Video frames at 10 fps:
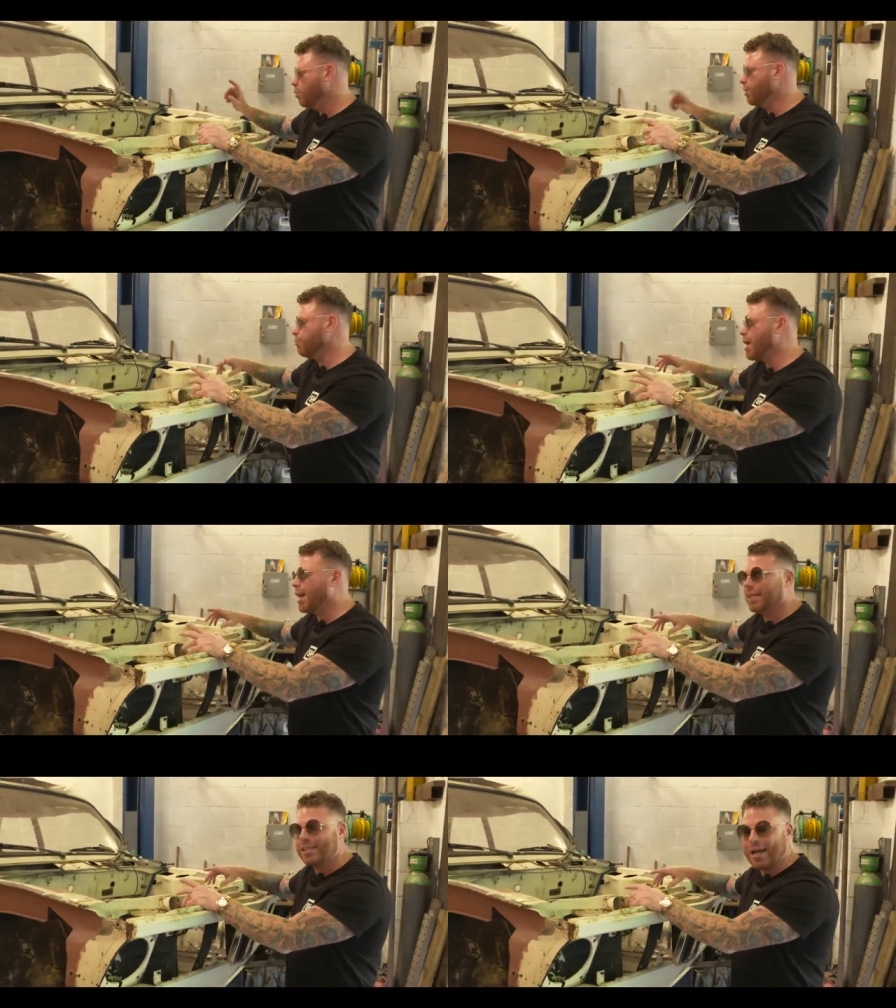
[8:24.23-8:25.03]
With
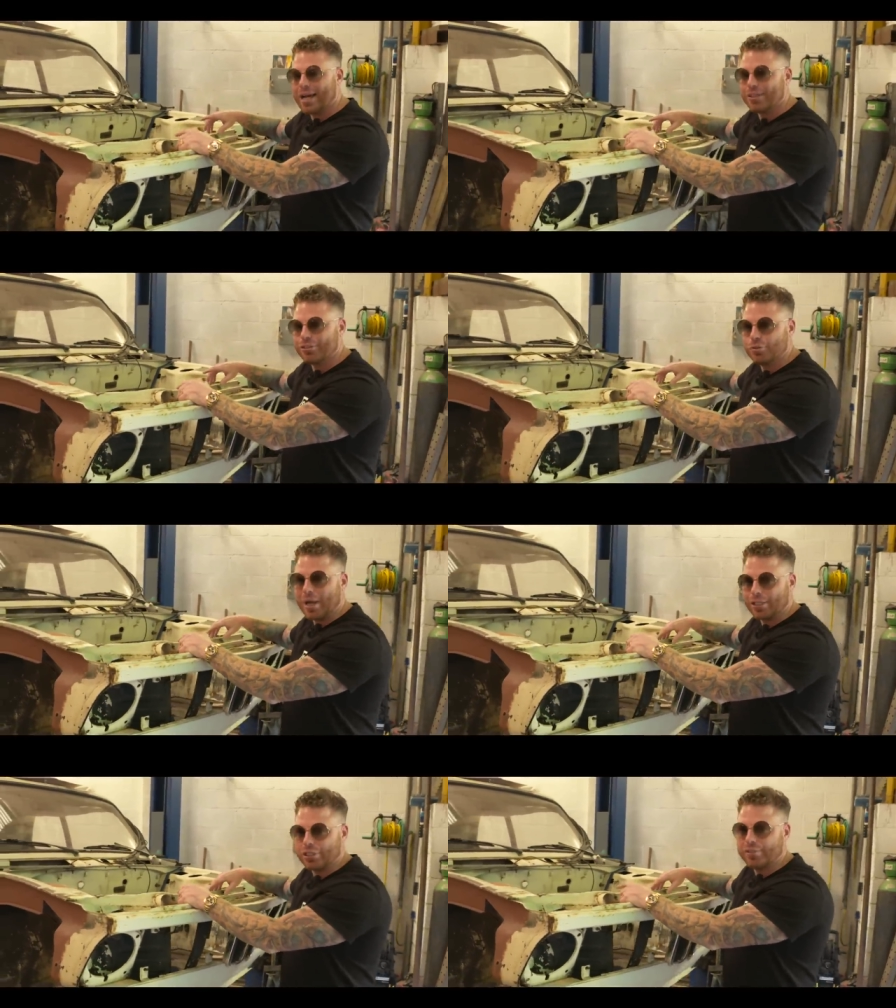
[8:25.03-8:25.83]
rally cars,
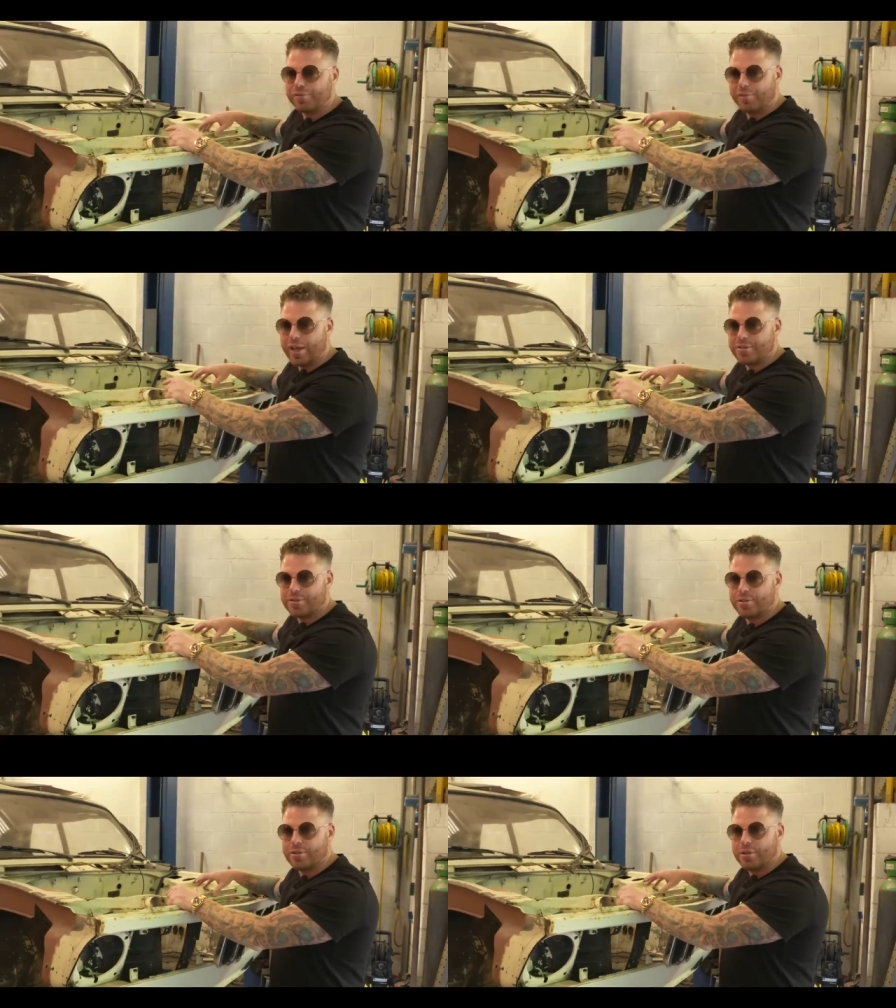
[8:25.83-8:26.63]
you actually
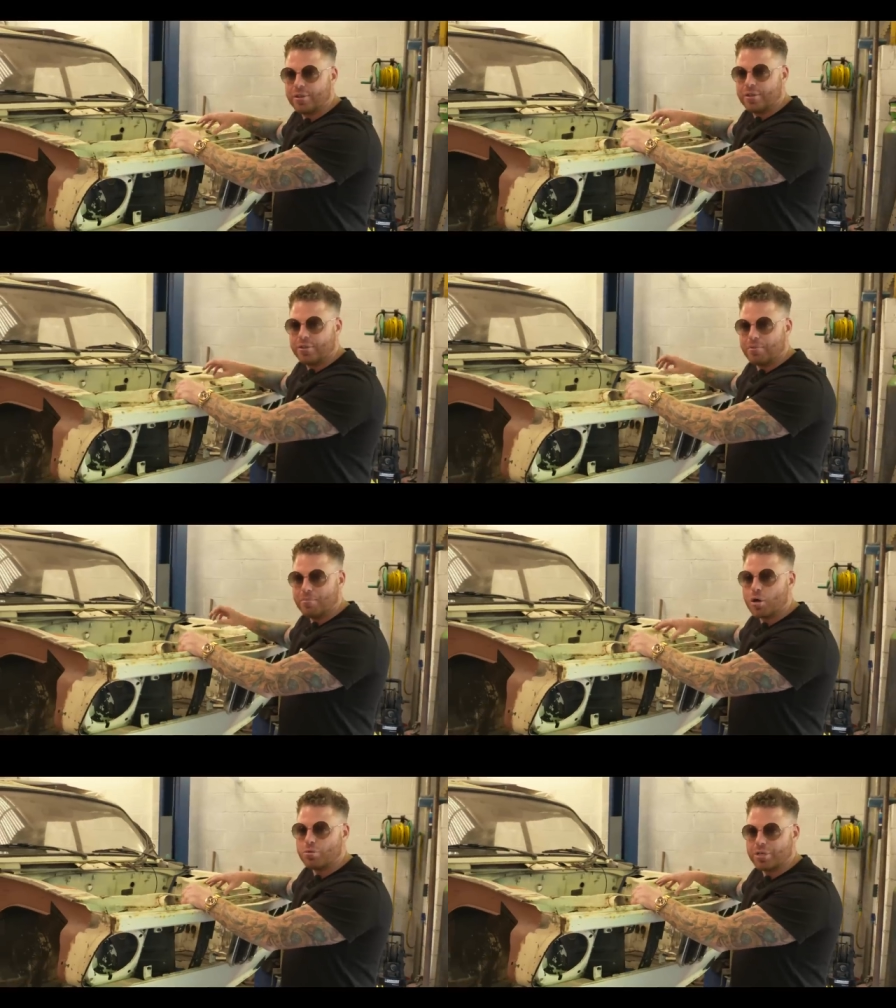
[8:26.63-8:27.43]
fit the
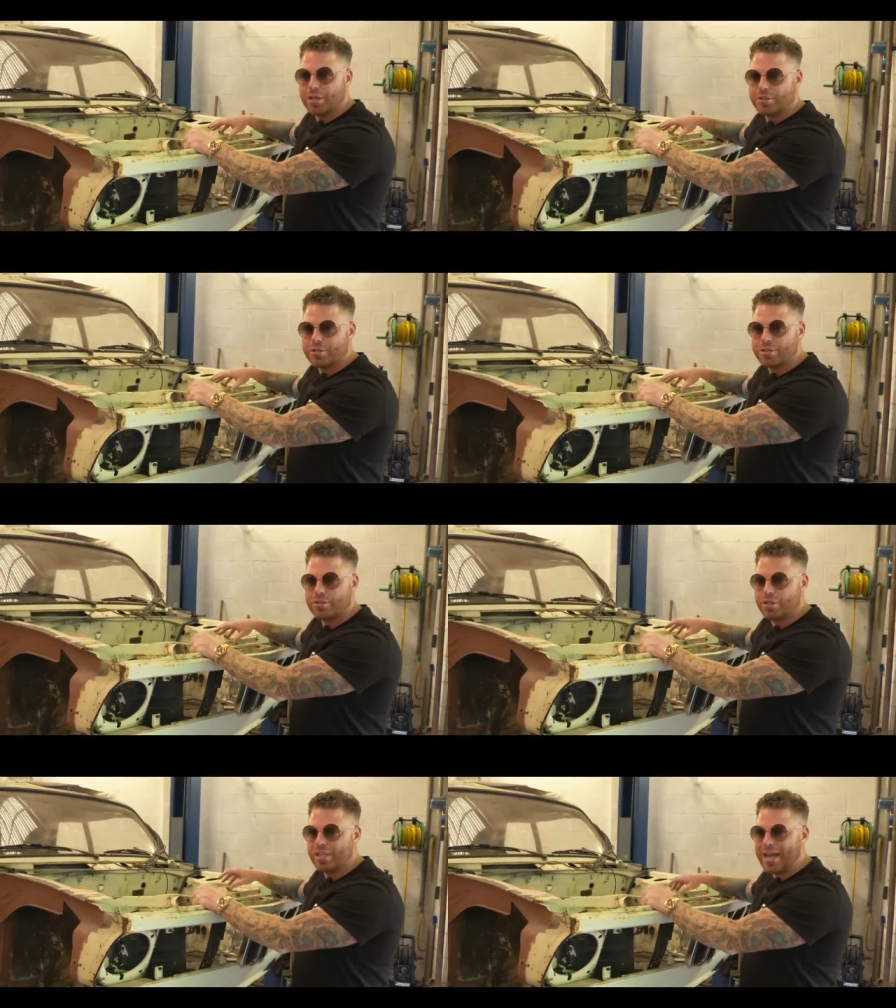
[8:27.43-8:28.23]

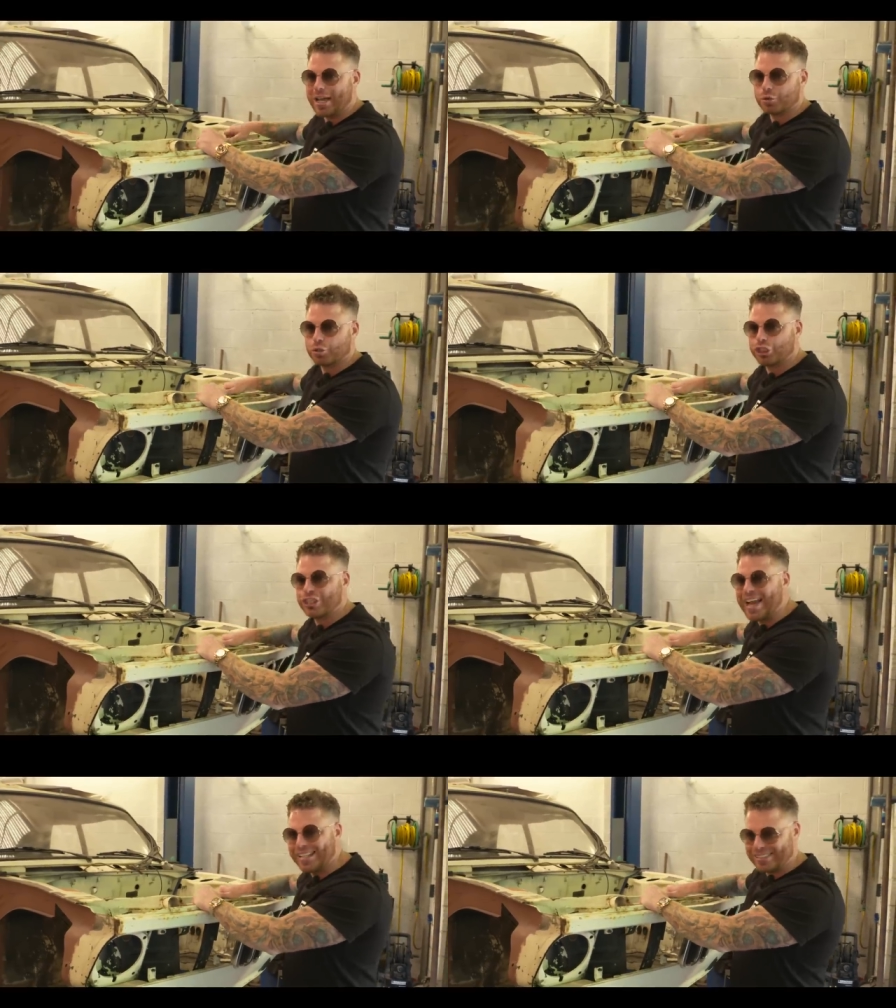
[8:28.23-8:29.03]
motors to the actual
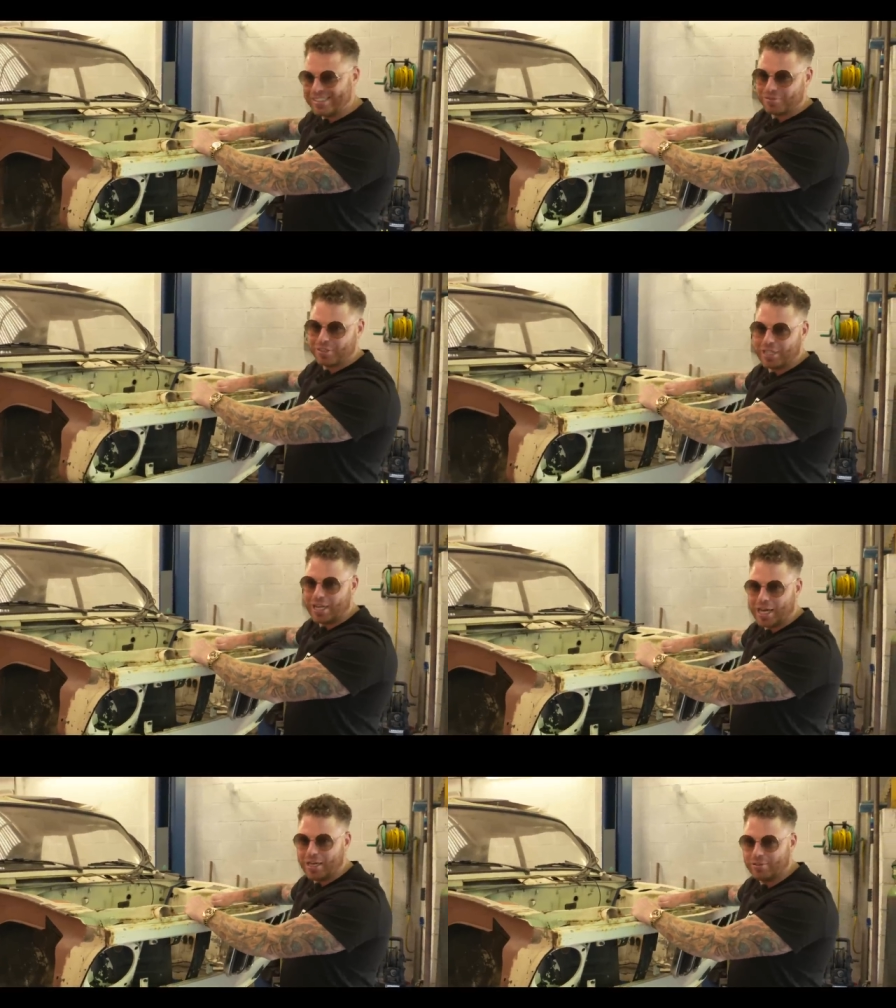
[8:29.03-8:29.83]
chassis of the
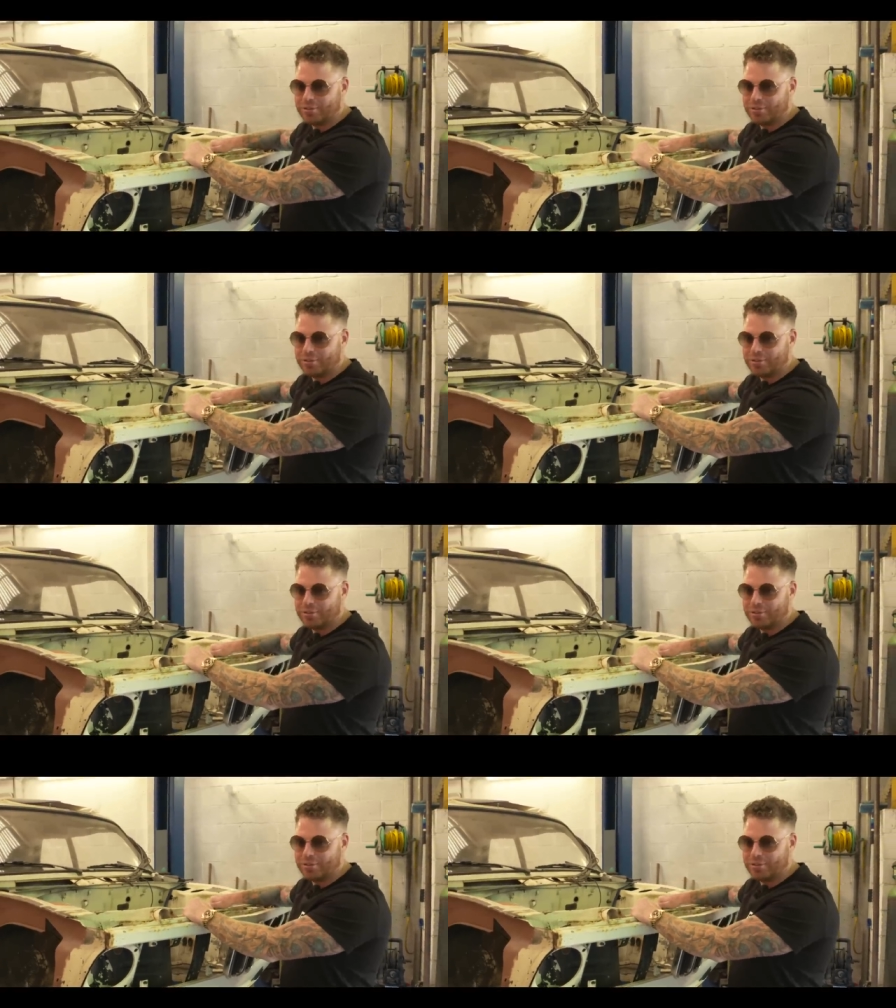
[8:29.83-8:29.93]
car,